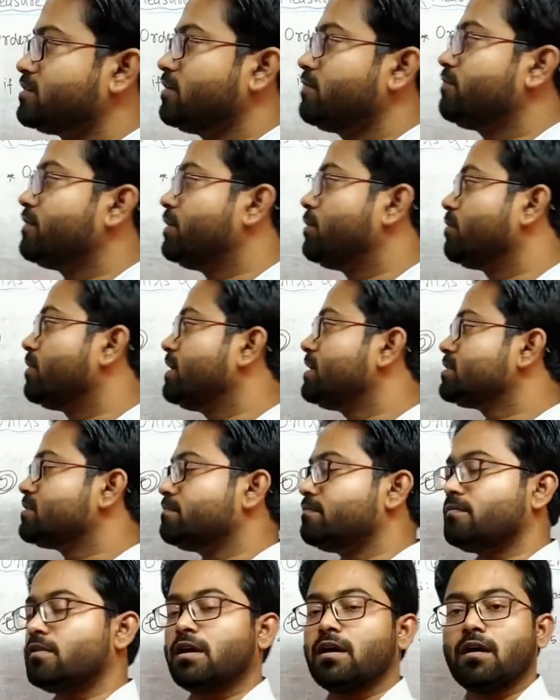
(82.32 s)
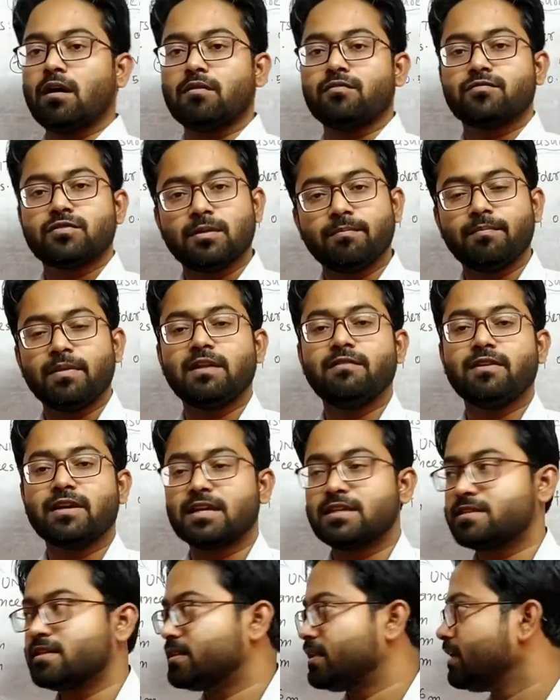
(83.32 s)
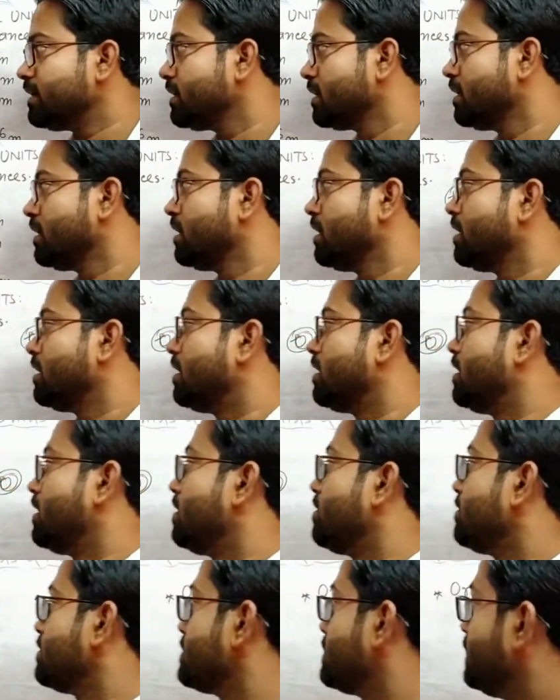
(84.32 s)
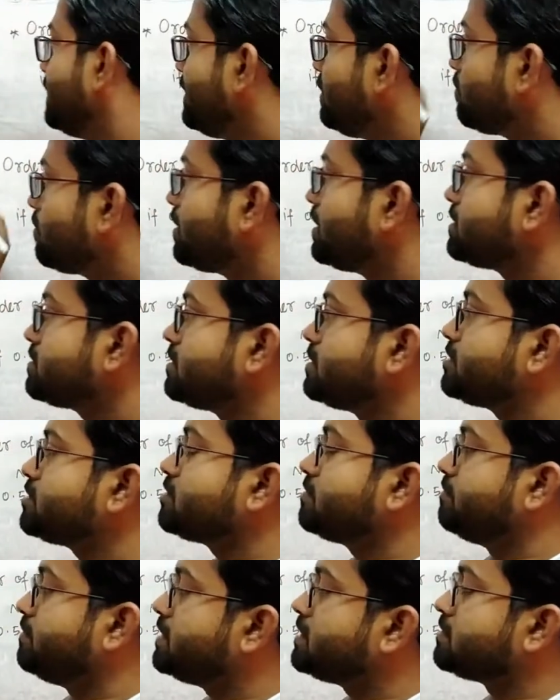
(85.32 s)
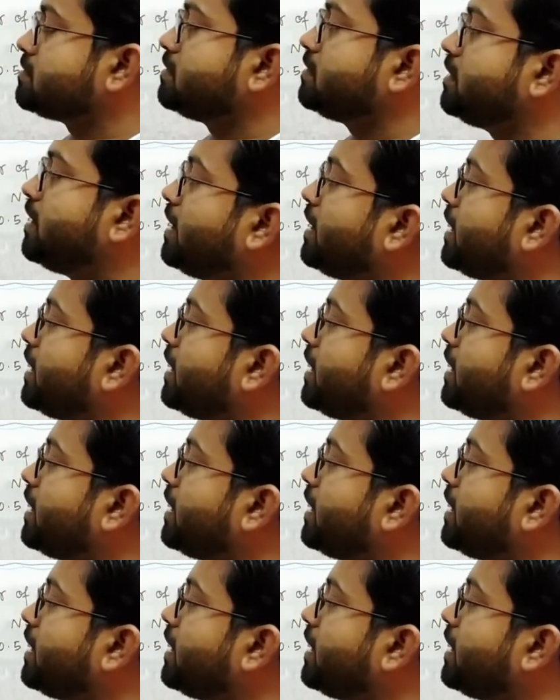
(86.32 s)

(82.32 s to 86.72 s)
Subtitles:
of nucleus, simply we can say that nucleus is measured